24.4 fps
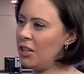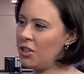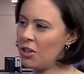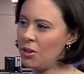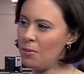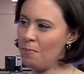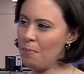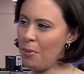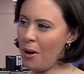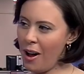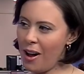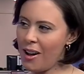
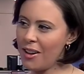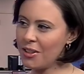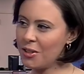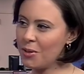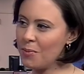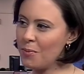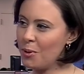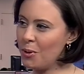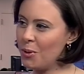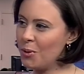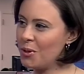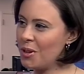it's
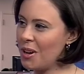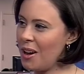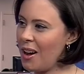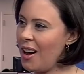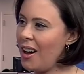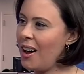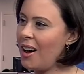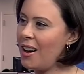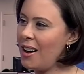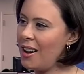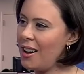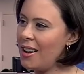impossible to
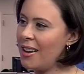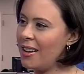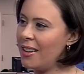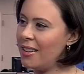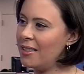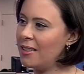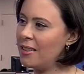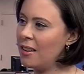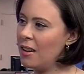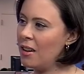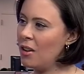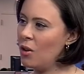
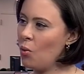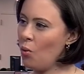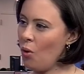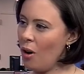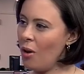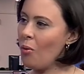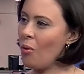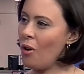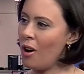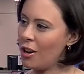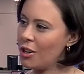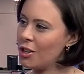hide
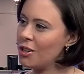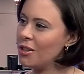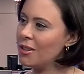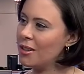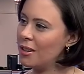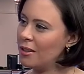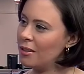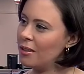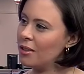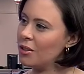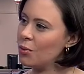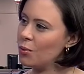what
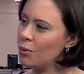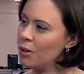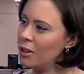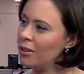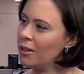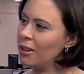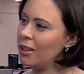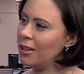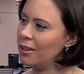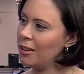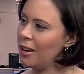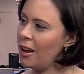Washington is
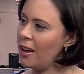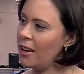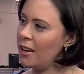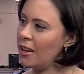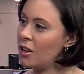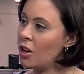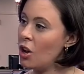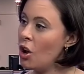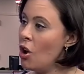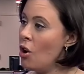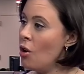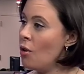really
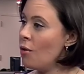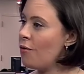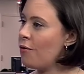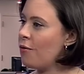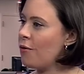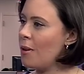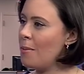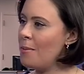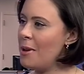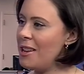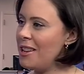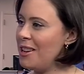like
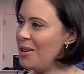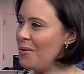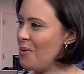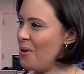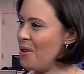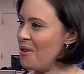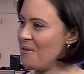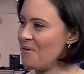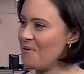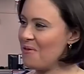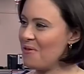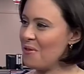from
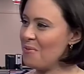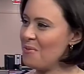anyone,